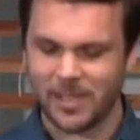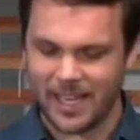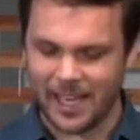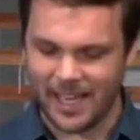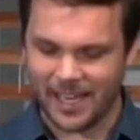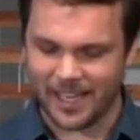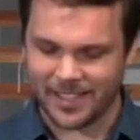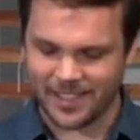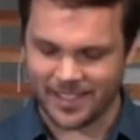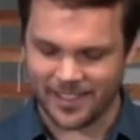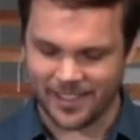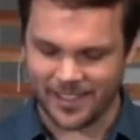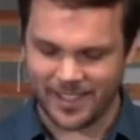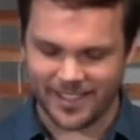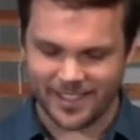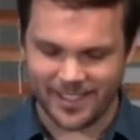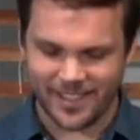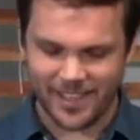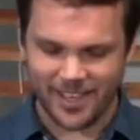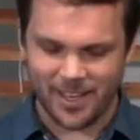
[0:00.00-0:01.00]

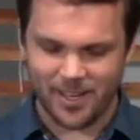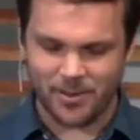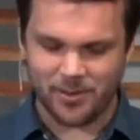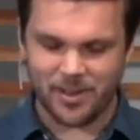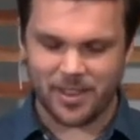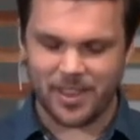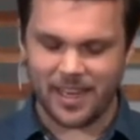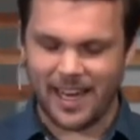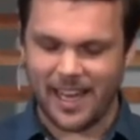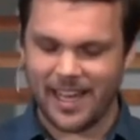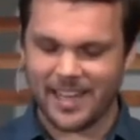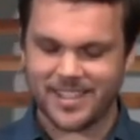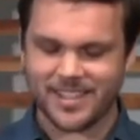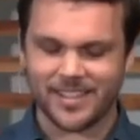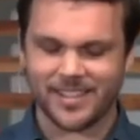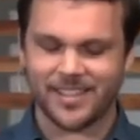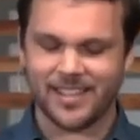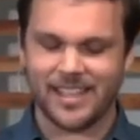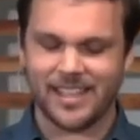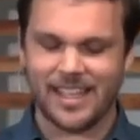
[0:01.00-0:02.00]
excellent, with an
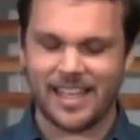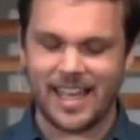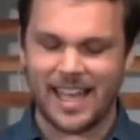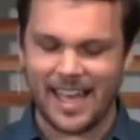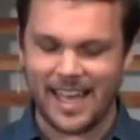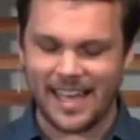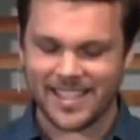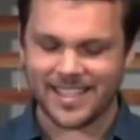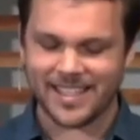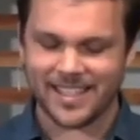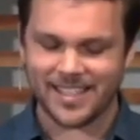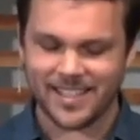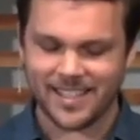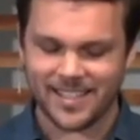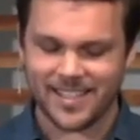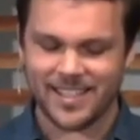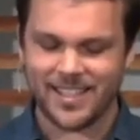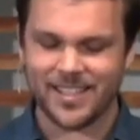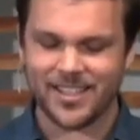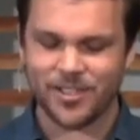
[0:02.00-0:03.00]

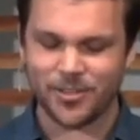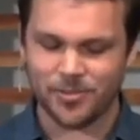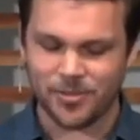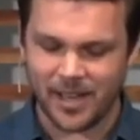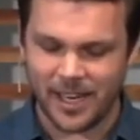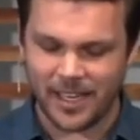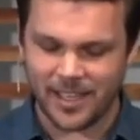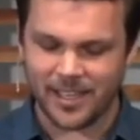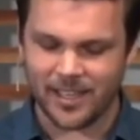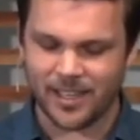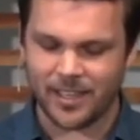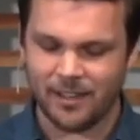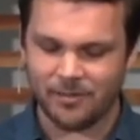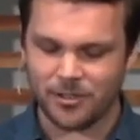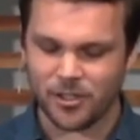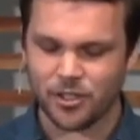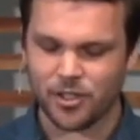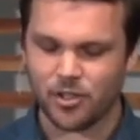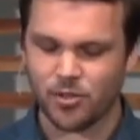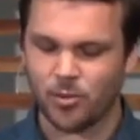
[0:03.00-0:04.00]
excellency great enough to
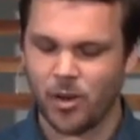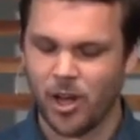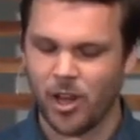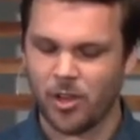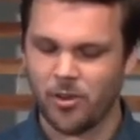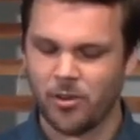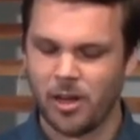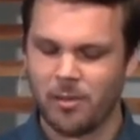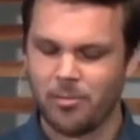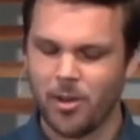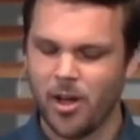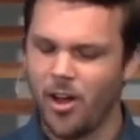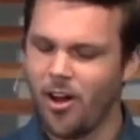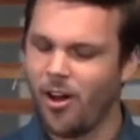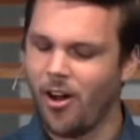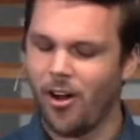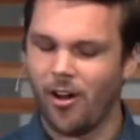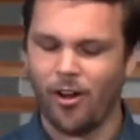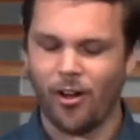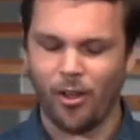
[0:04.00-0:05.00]
swallow up
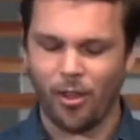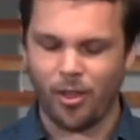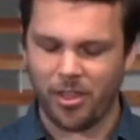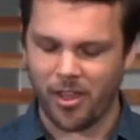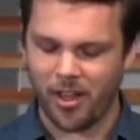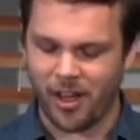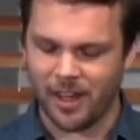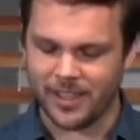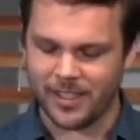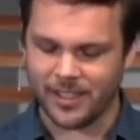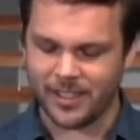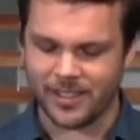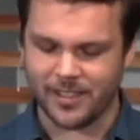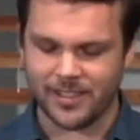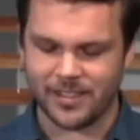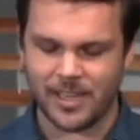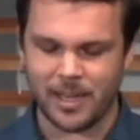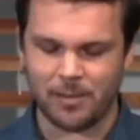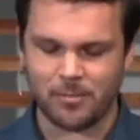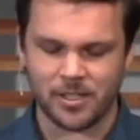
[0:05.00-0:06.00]
all thought and
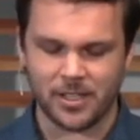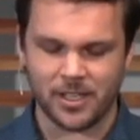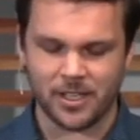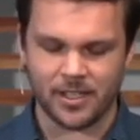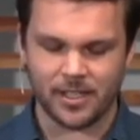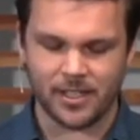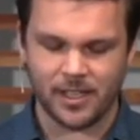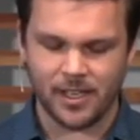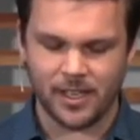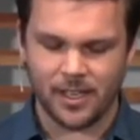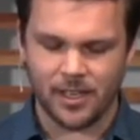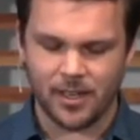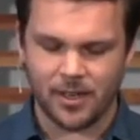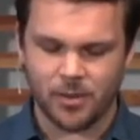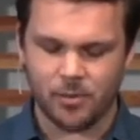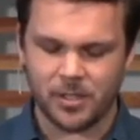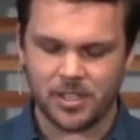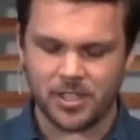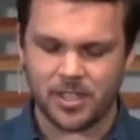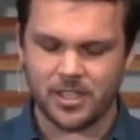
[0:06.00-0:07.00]
conception,
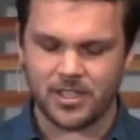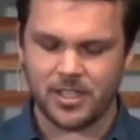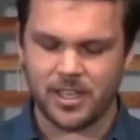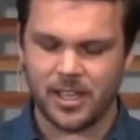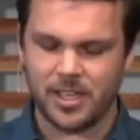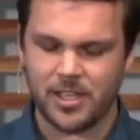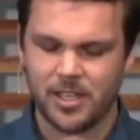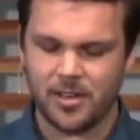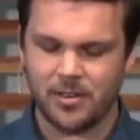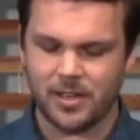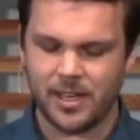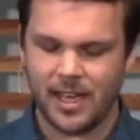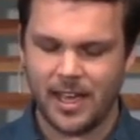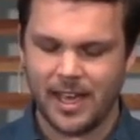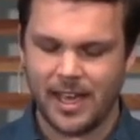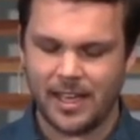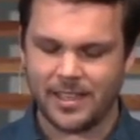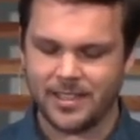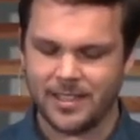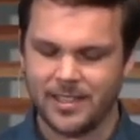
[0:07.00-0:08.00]
which continued
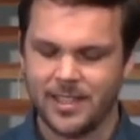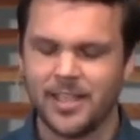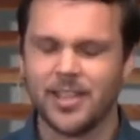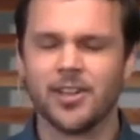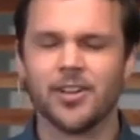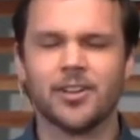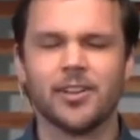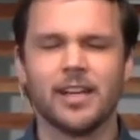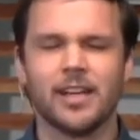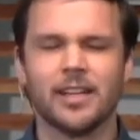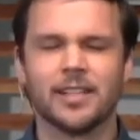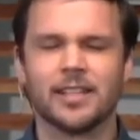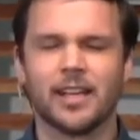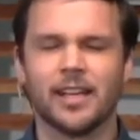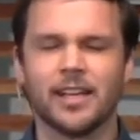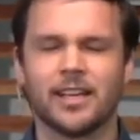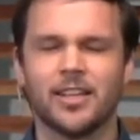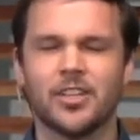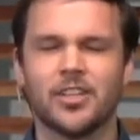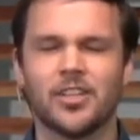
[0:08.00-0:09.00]
as near as I
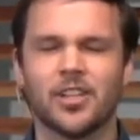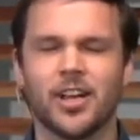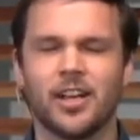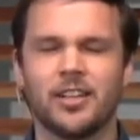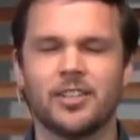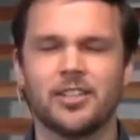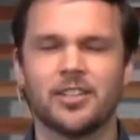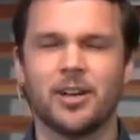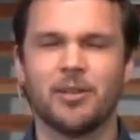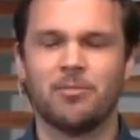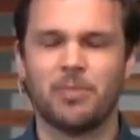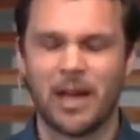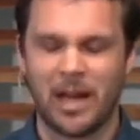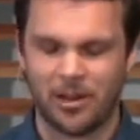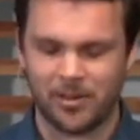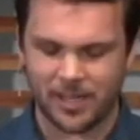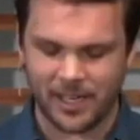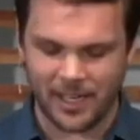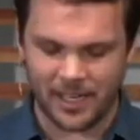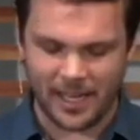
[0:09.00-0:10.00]
can judge
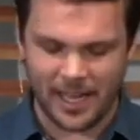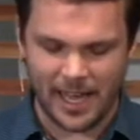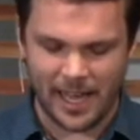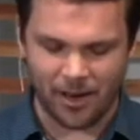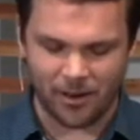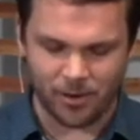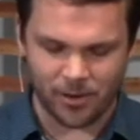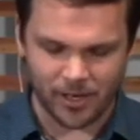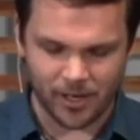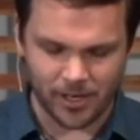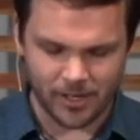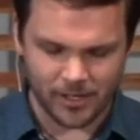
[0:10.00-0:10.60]
about an hour.